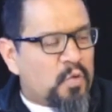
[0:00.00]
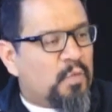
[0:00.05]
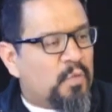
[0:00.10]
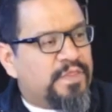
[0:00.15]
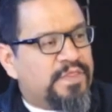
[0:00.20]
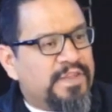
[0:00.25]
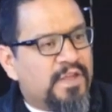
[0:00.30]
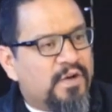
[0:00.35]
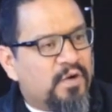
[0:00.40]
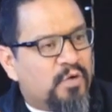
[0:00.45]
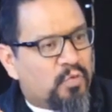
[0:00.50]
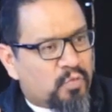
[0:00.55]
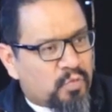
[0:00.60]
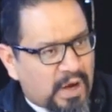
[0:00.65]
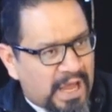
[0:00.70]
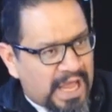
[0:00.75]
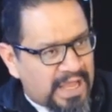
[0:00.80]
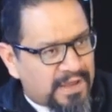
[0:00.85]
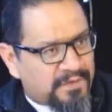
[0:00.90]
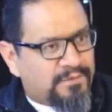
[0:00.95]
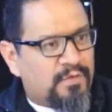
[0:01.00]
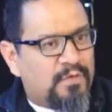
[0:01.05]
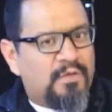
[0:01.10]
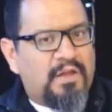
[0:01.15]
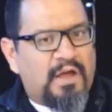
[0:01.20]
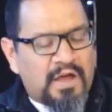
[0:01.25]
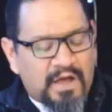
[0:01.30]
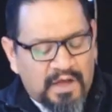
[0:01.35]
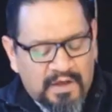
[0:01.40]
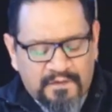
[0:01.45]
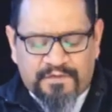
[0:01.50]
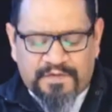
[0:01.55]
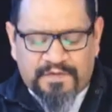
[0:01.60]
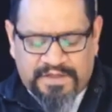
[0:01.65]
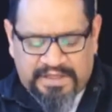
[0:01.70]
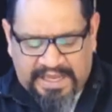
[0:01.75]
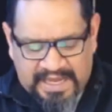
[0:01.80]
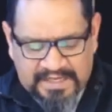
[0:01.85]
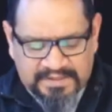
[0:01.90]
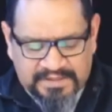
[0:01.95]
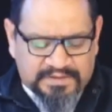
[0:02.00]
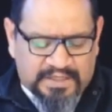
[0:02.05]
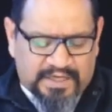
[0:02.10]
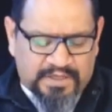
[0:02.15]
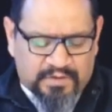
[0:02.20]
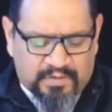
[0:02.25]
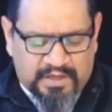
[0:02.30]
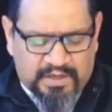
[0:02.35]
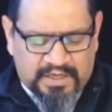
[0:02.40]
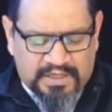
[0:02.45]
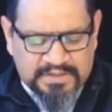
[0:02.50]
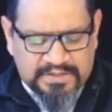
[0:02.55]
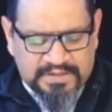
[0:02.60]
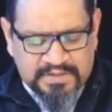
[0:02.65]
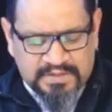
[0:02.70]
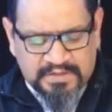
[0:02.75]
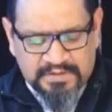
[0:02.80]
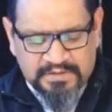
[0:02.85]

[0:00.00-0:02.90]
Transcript: with the arrival of the Antichrist.